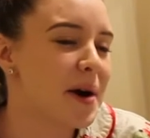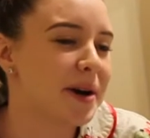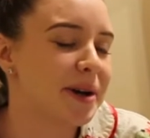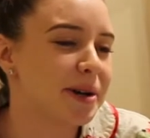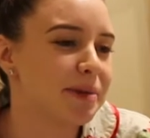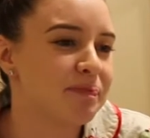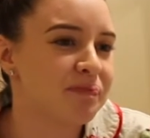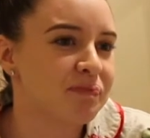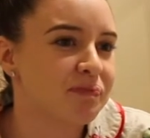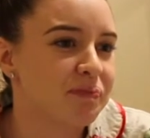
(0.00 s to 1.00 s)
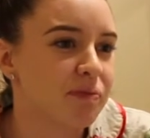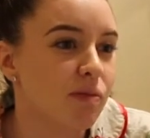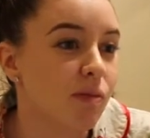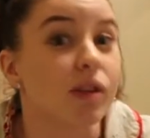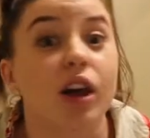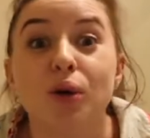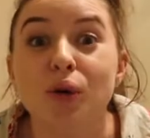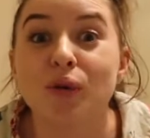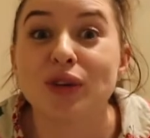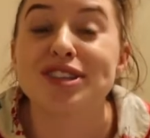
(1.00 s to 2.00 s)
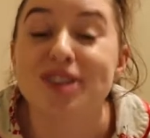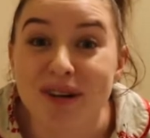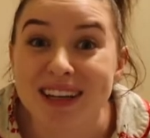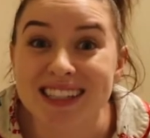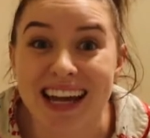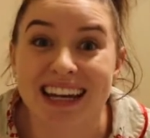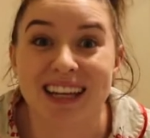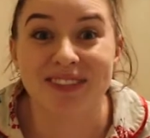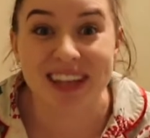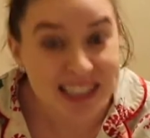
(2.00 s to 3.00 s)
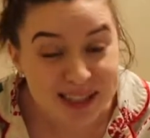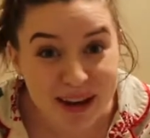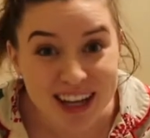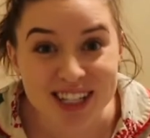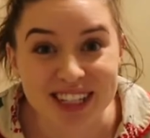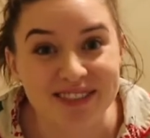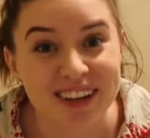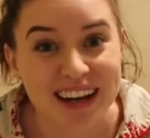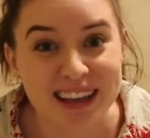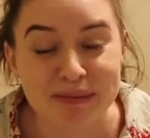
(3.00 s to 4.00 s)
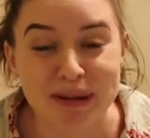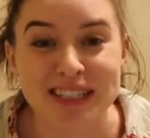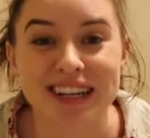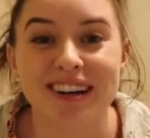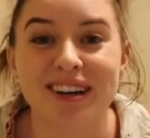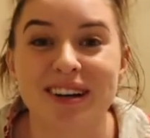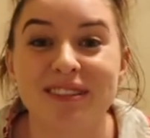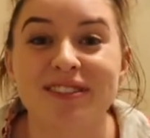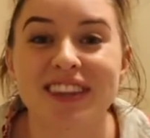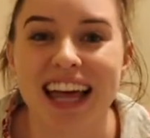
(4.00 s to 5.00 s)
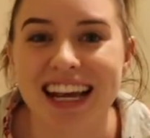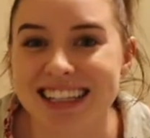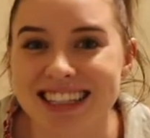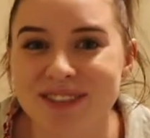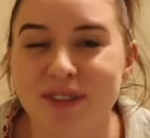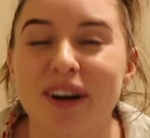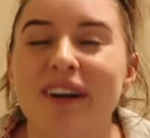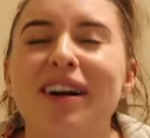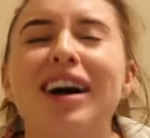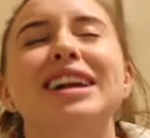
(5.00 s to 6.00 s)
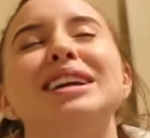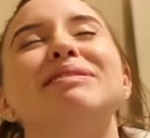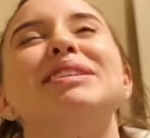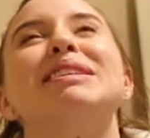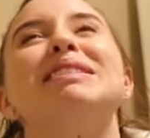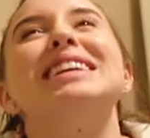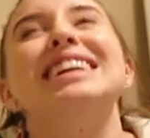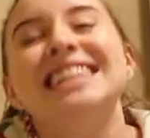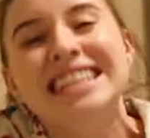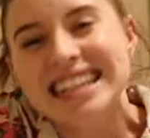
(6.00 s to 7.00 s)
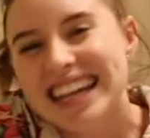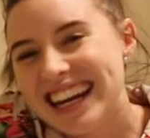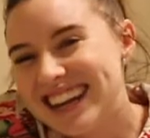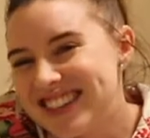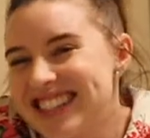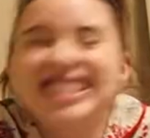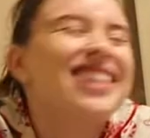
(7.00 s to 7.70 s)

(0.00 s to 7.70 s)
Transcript: oh, so exciting. Me and Sebastian finally booked our flights for our honeymoon. And I was